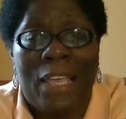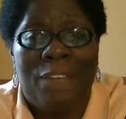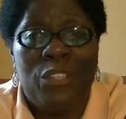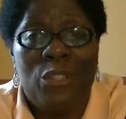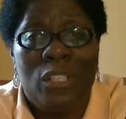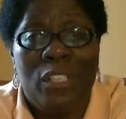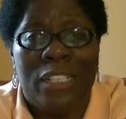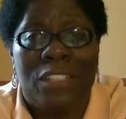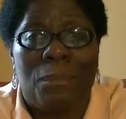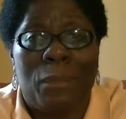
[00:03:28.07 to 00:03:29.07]
If you are an
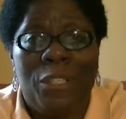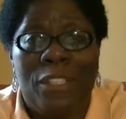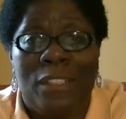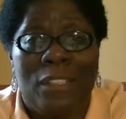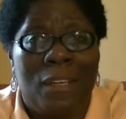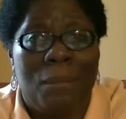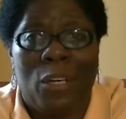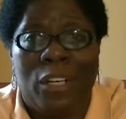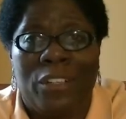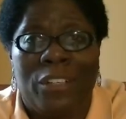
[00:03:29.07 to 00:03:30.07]
experienced internet
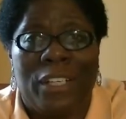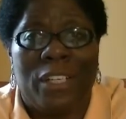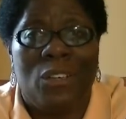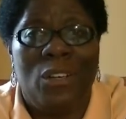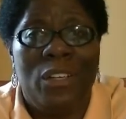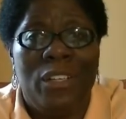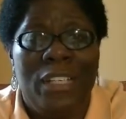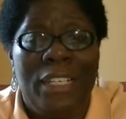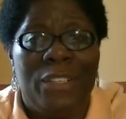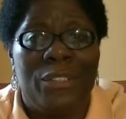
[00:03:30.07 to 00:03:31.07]
marketer, and all the
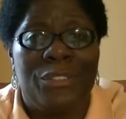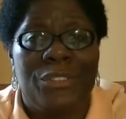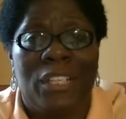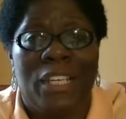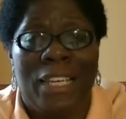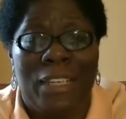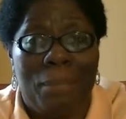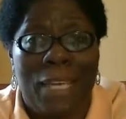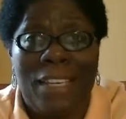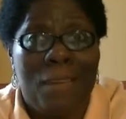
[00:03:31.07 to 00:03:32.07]
leaders in
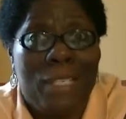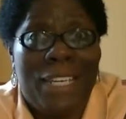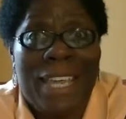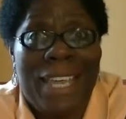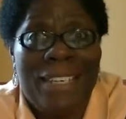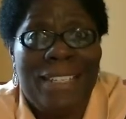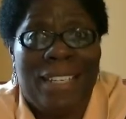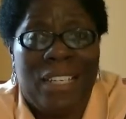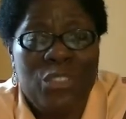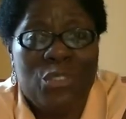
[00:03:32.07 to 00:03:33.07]
my company and in
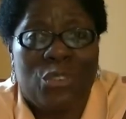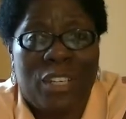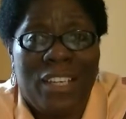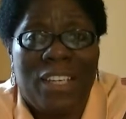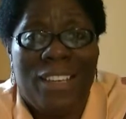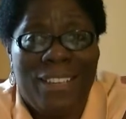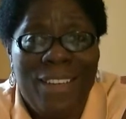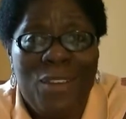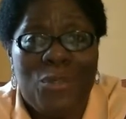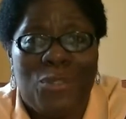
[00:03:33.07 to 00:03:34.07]
the industry
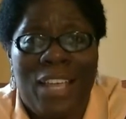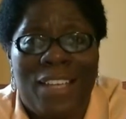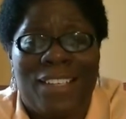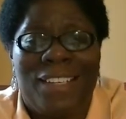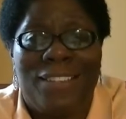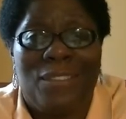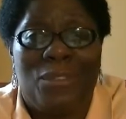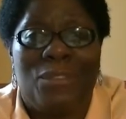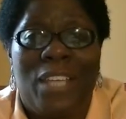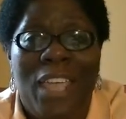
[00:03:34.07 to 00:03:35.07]
knows that it
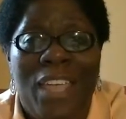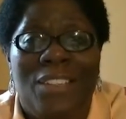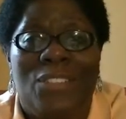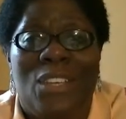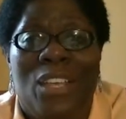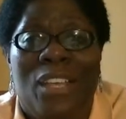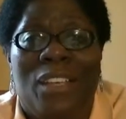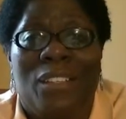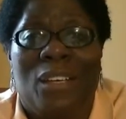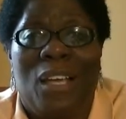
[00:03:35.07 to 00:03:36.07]
takes
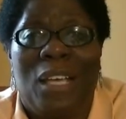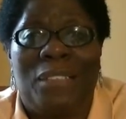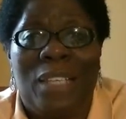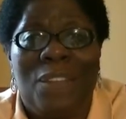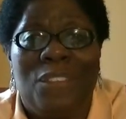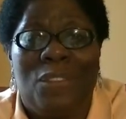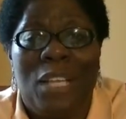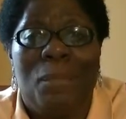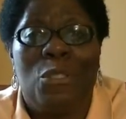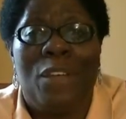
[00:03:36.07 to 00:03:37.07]

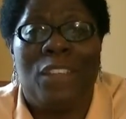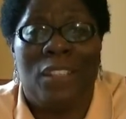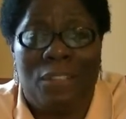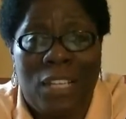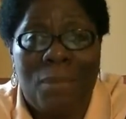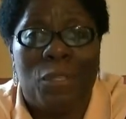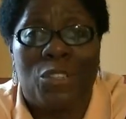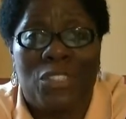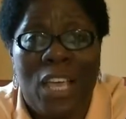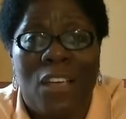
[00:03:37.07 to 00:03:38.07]
self-development. You have to develop
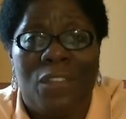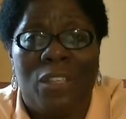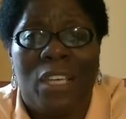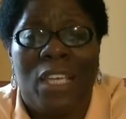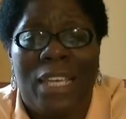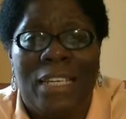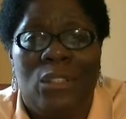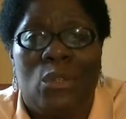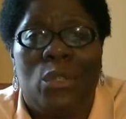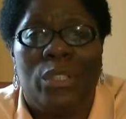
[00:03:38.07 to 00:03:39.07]
yourself in
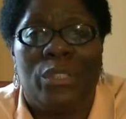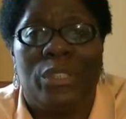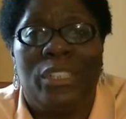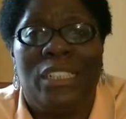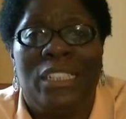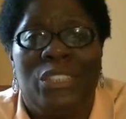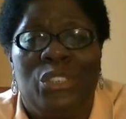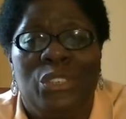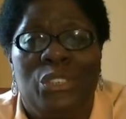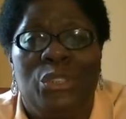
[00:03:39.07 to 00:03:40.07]
order
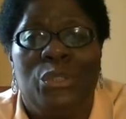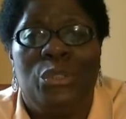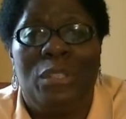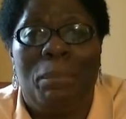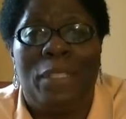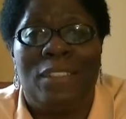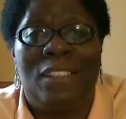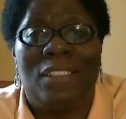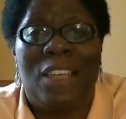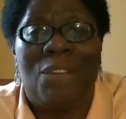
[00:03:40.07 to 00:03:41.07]
to do the
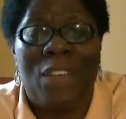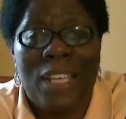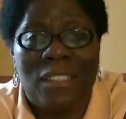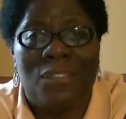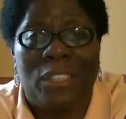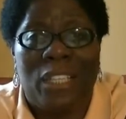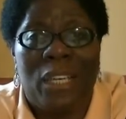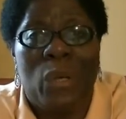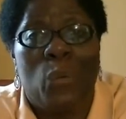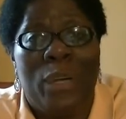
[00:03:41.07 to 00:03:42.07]
business effectively.
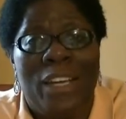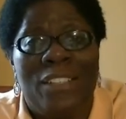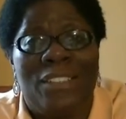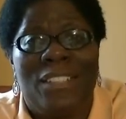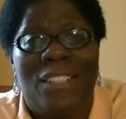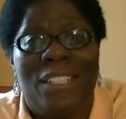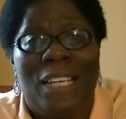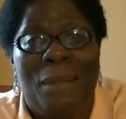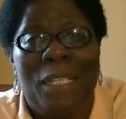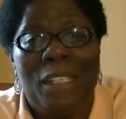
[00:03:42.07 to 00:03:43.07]
Whereas the
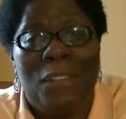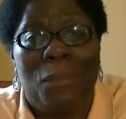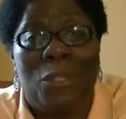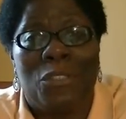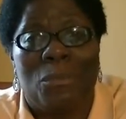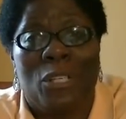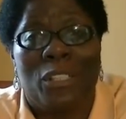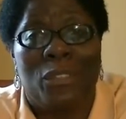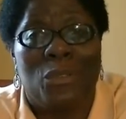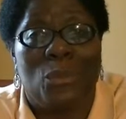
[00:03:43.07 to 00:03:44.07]
inexperienced
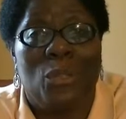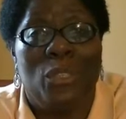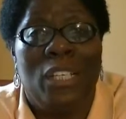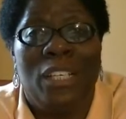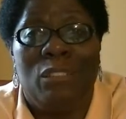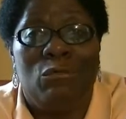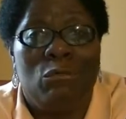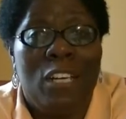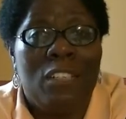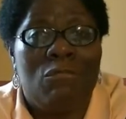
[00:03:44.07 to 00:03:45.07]
marketers will
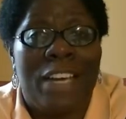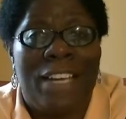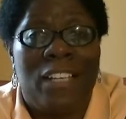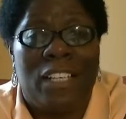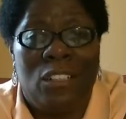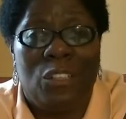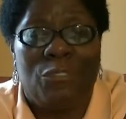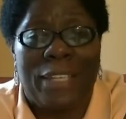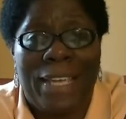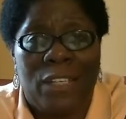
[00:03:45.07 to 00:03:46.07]
run around and look
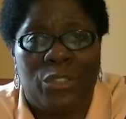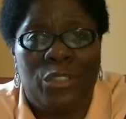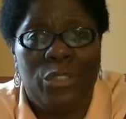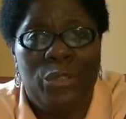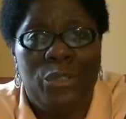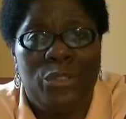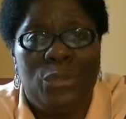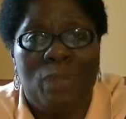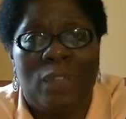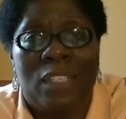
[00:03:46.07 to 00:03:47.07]
for the how-tos
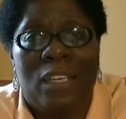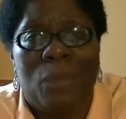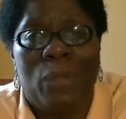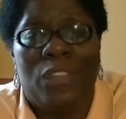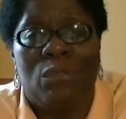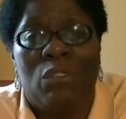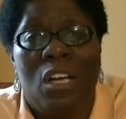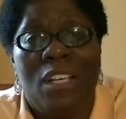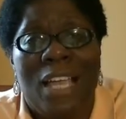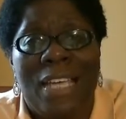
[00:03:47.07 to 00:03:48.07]
with the
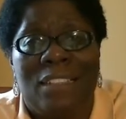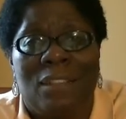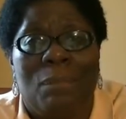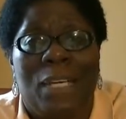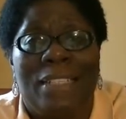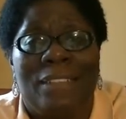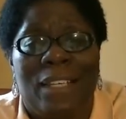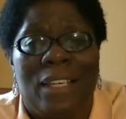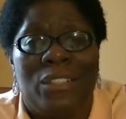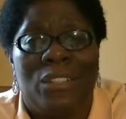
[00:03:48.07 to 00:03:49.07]
wrong kinds of
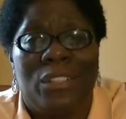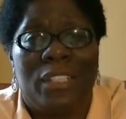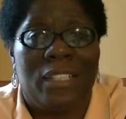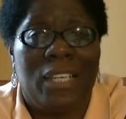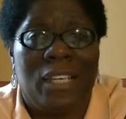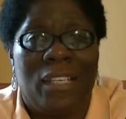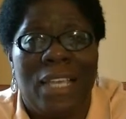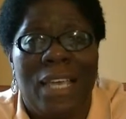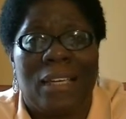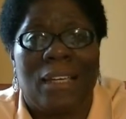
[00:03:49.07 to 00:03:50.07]
mindsets. They're thinking
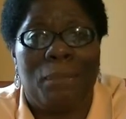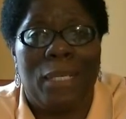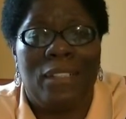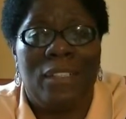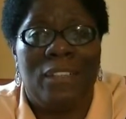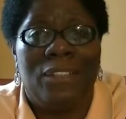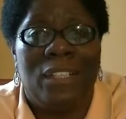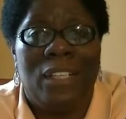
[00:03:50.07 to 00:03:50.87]
lack, competitive,